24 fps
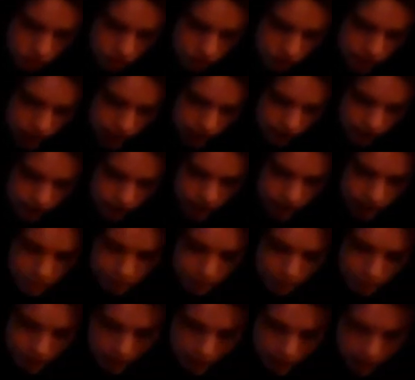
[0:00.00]
straighten out the line a
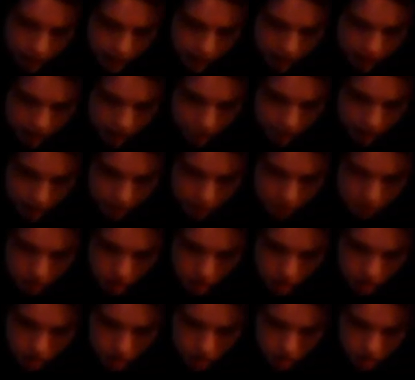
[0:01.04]
bit. I'm
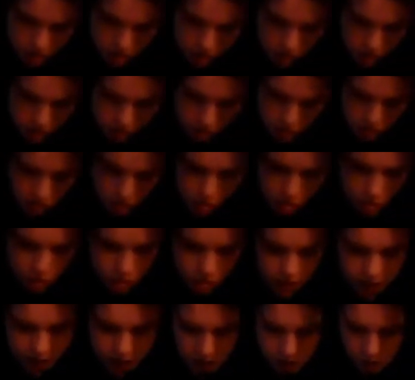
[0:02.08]
just
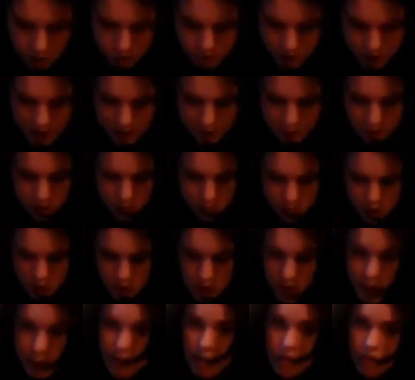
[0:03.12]
drawing around my
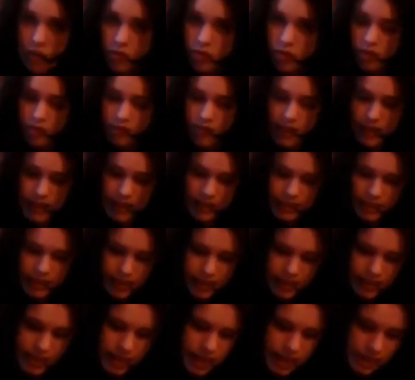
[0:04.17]
shape. Now I don't know if you can
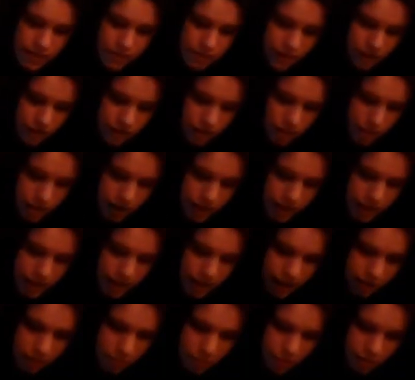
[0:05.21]
see very well on the
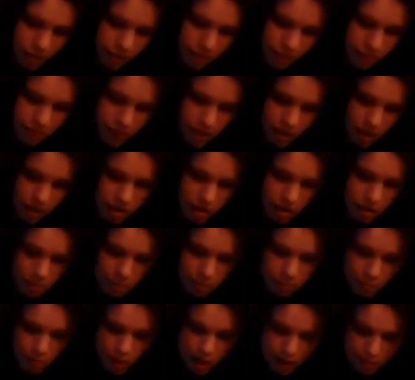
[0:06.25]
camera,
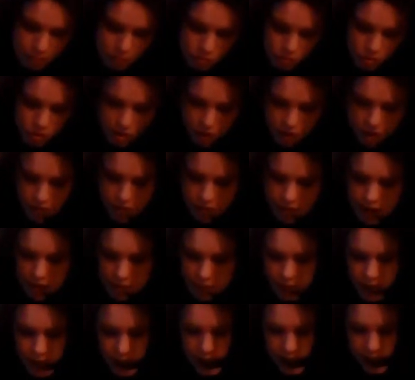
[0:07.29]
but I'm drawing
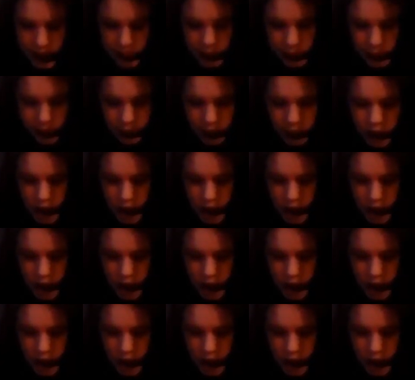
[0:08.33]
around it